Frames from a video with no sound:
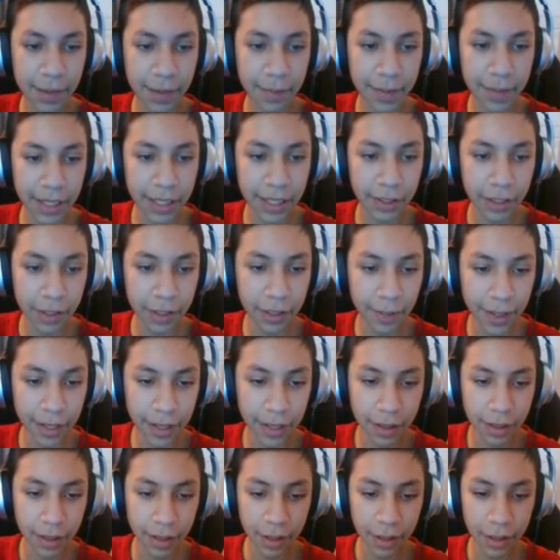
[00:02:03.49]
I'm gonna kill you,
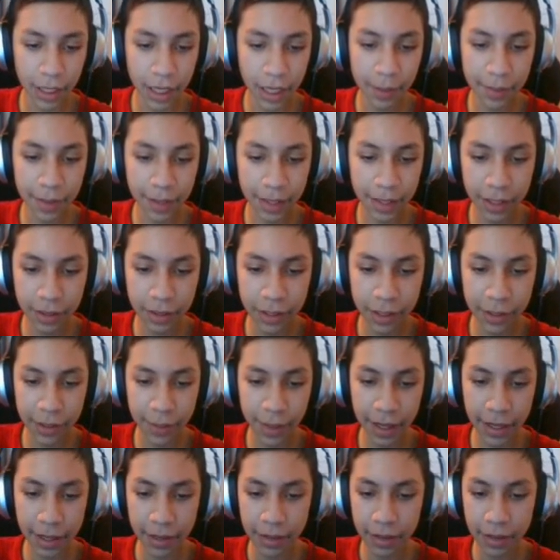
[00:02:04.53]
man. I'm gonna kill you,
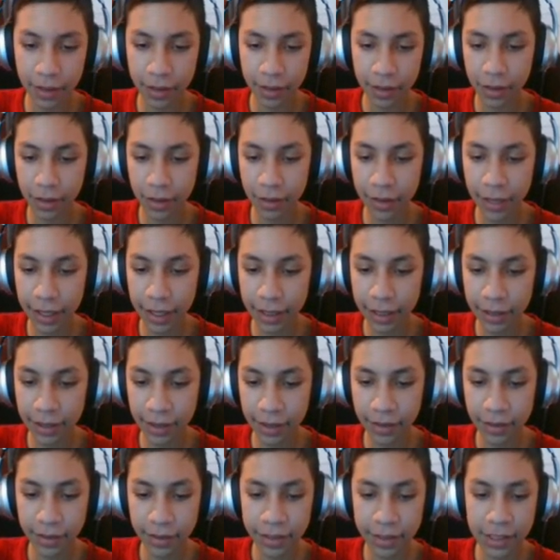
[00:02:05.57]
man. Okay,
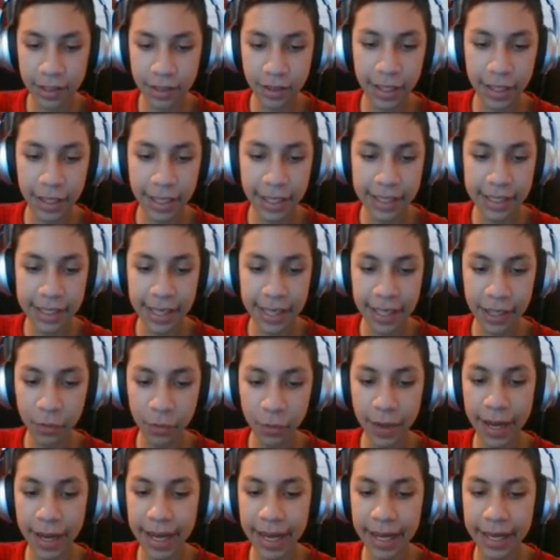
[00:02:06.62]
he's going. He's getting
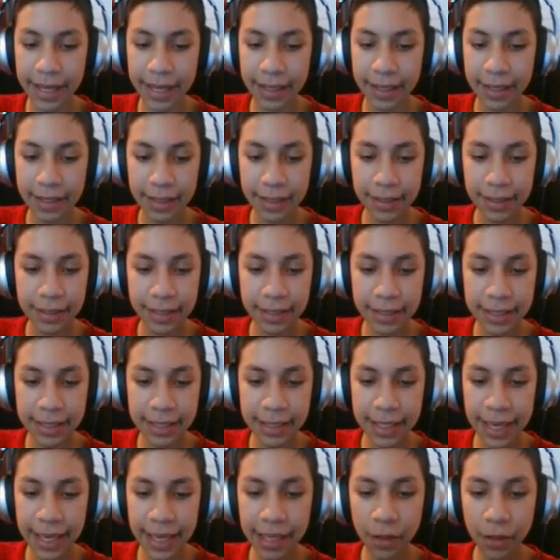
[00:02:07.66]
away. He's
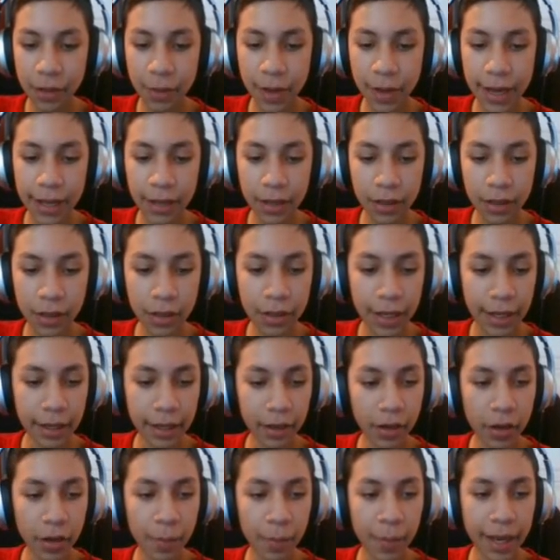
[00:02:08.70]
getting away. Okay.
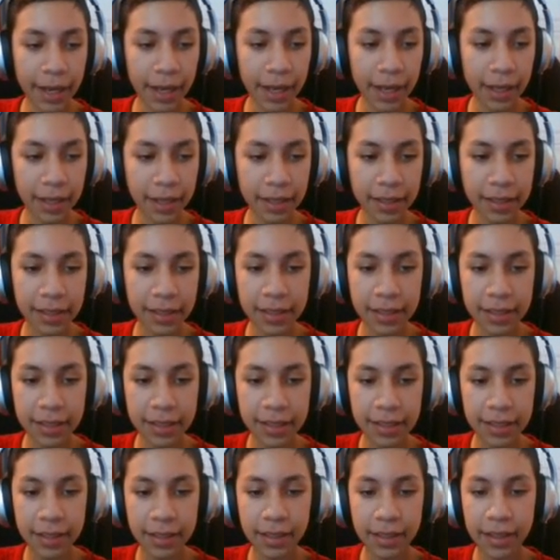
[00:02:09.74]
Oh my god.
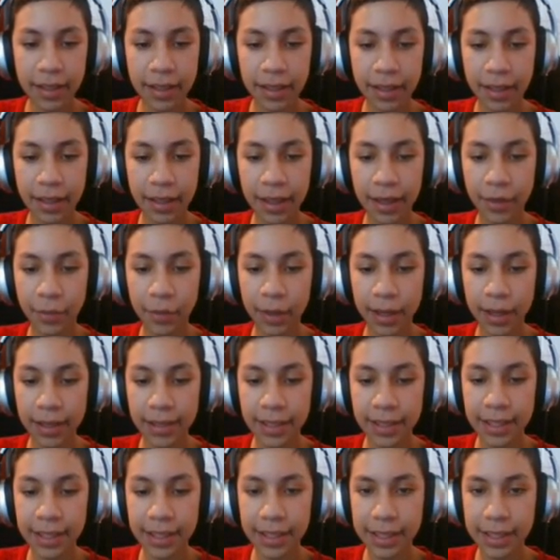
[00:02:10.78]
Uh, well, I
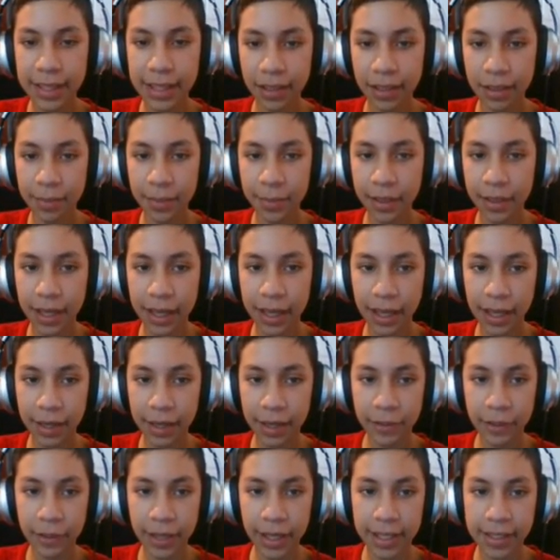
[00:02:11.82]
didn't get to kill him, but I got a
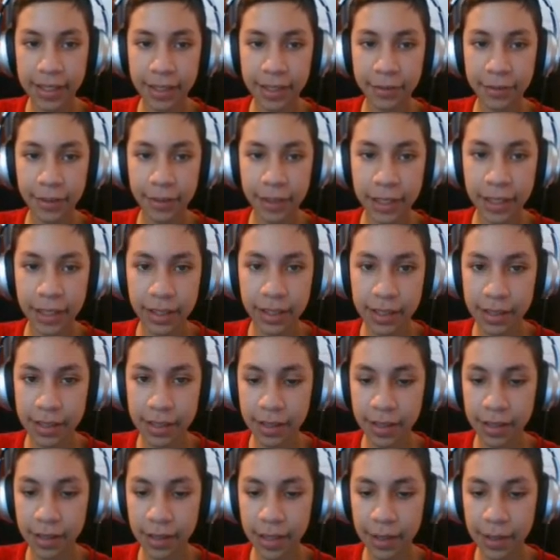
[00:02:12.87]
few hits in, which I think is
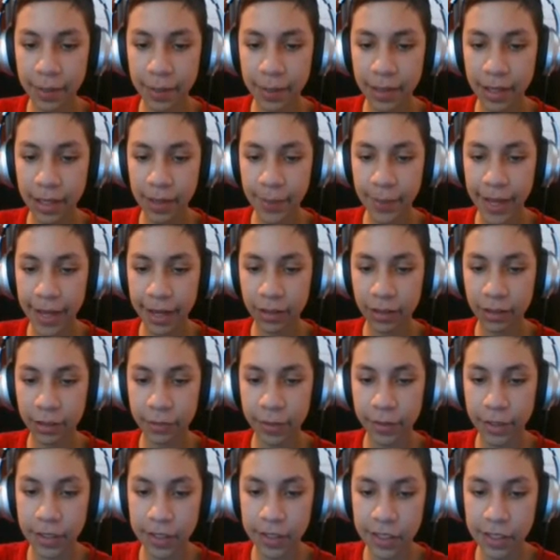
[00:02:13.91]
good. I'm gonna become
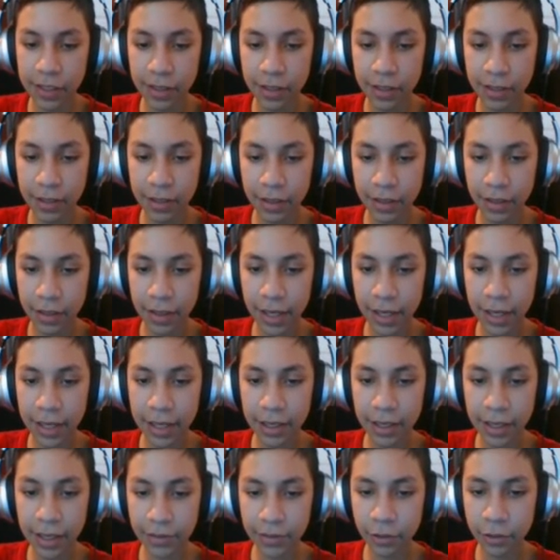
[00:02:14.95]
anglerfish, and
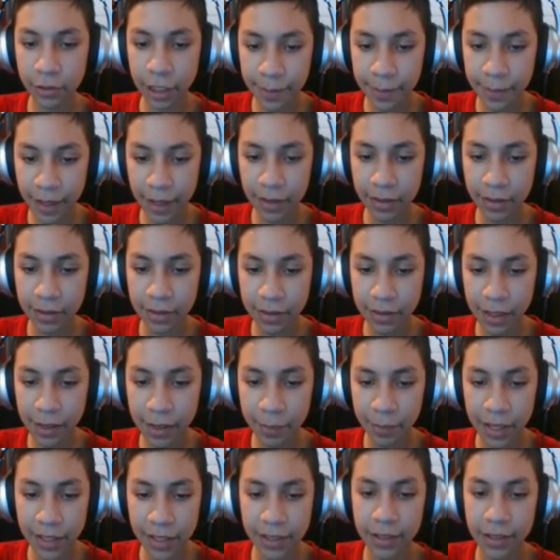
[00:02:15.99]
I don't have to worry about uh,
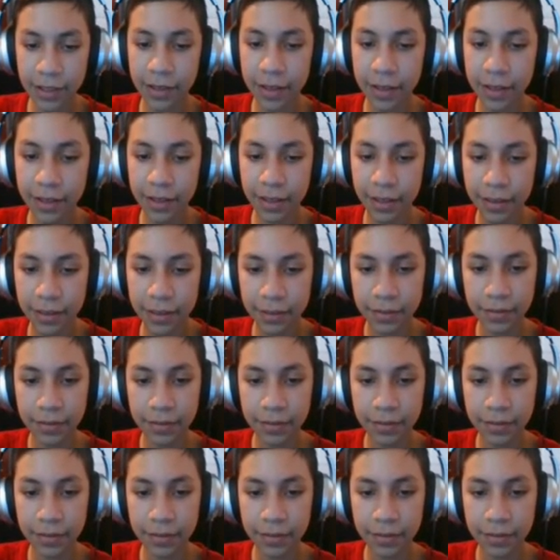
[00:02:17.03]
pressure or anything.